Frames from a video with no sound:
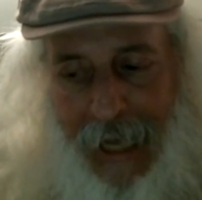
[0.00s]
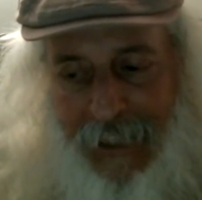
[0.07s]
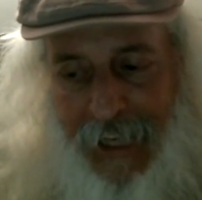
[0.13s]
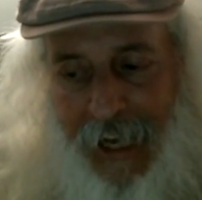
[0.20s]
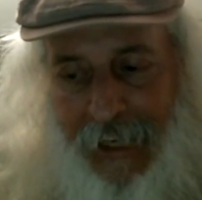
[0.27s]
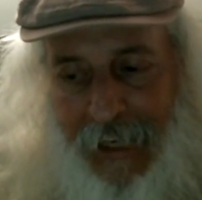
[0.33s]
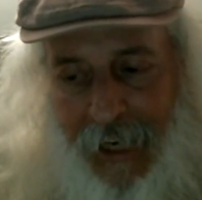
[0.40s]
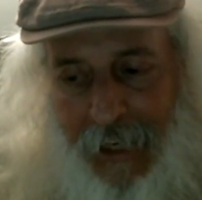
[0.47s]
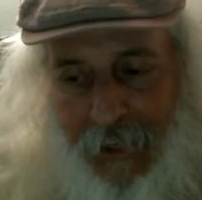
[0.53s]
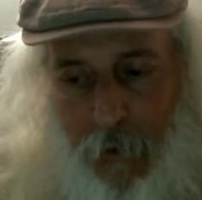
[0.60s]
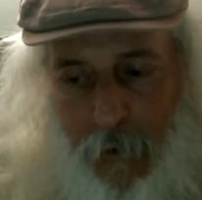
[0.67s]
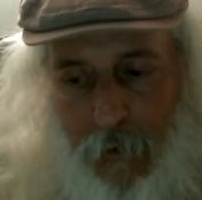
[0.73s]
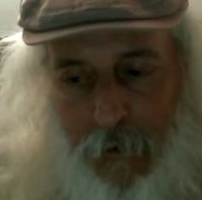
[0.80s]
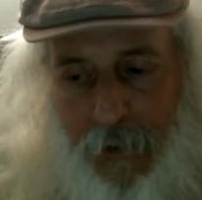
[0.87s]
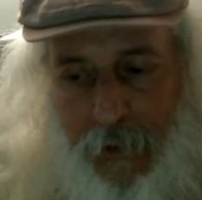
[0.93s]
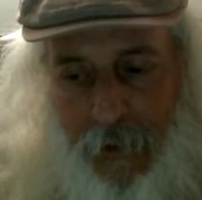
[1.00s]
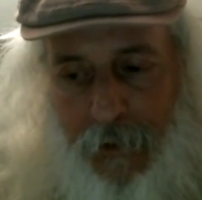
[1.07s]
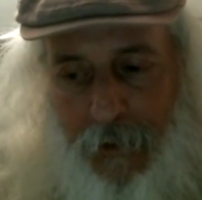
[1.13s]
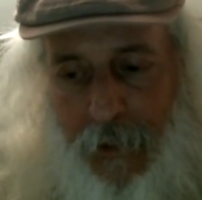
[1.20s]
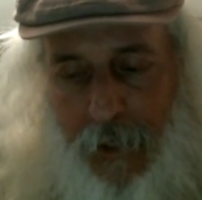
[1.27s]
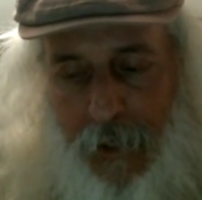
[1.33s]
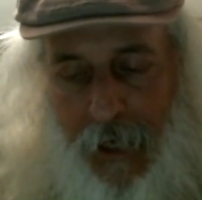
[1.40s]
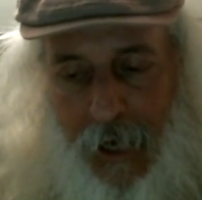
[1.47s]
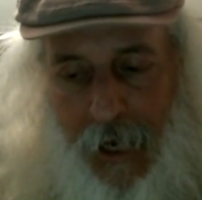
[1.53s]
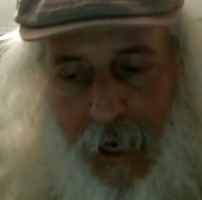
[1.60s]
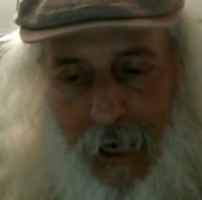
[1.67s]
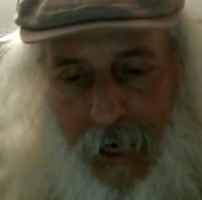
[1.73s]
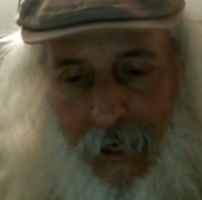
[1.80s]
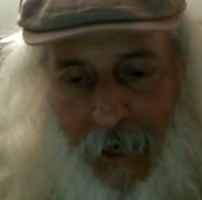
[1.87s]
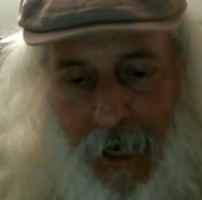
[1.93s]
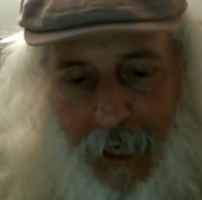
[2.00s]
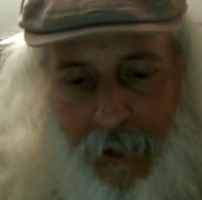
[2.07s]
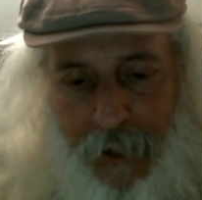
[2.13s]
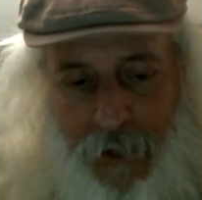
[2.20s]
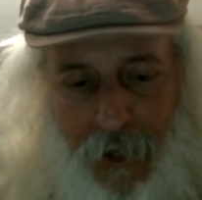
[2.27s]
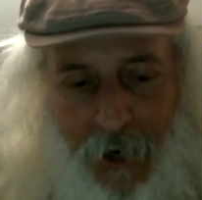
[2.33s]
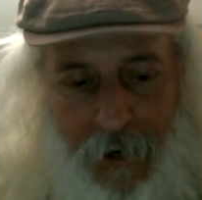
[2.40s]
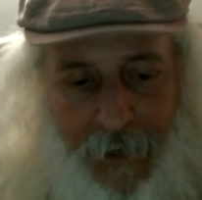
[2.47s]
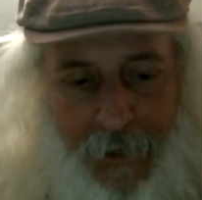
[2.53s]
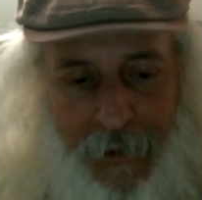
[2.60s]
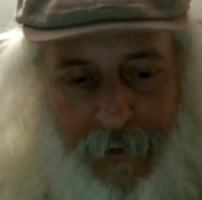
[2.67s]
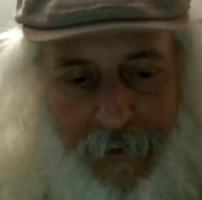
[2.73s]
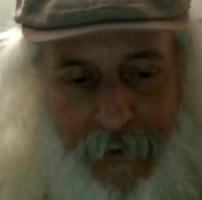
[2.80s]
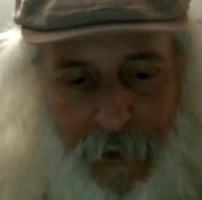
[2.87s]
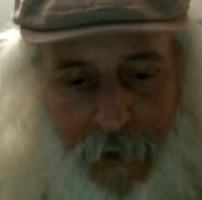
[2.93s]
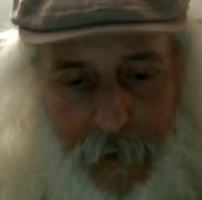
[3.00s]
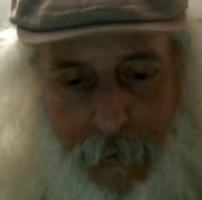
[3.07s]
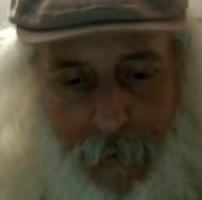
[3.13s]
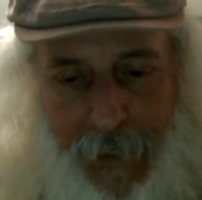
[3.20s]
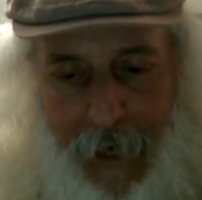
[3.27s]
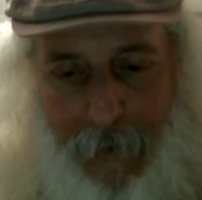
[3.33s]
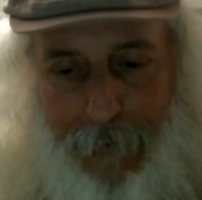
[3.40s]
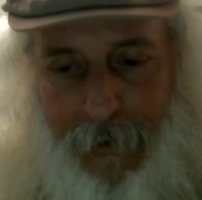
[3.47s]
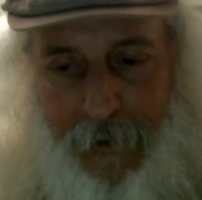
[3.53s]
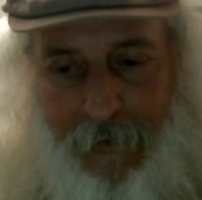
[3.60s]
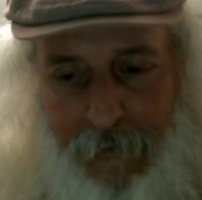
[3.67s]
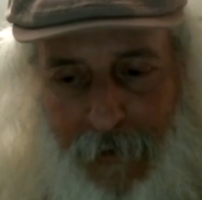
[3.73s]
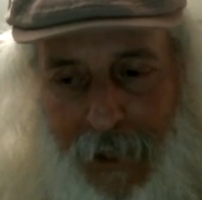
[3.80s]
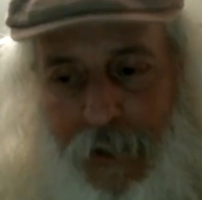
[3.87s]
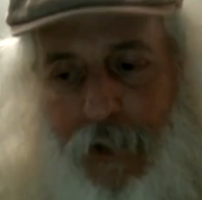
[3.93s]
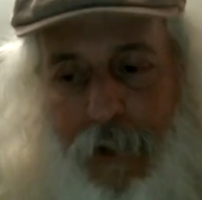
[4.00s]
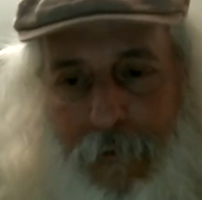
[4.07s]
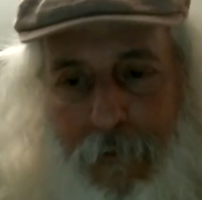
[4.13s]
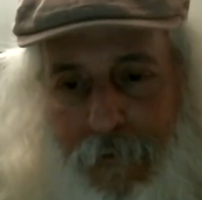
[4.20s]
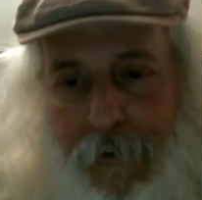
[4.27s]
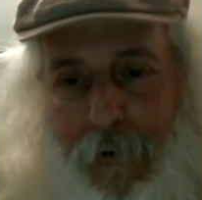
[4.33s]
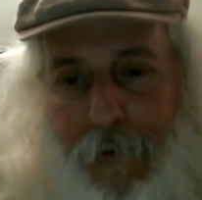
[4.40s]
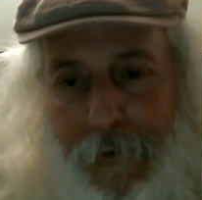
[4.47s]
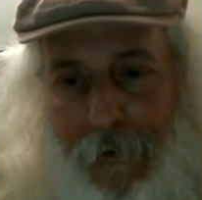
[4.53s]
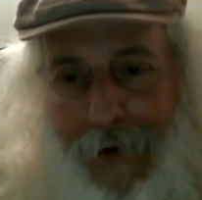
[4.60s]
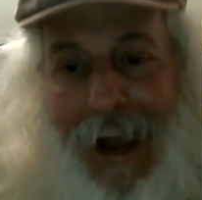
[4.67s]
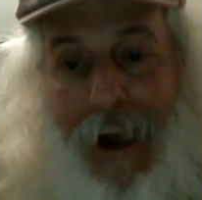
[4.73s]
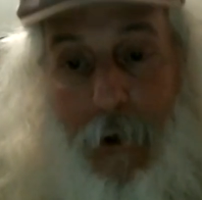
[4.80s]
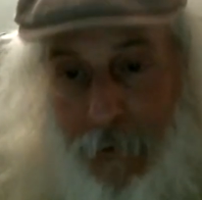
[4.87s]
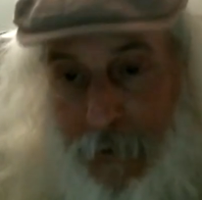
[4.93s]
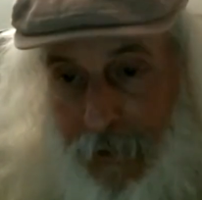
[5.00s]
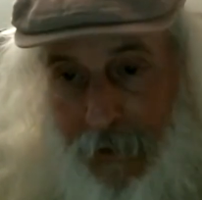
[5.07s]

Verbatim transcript: As I got older, uh, I started to be able to venture further out.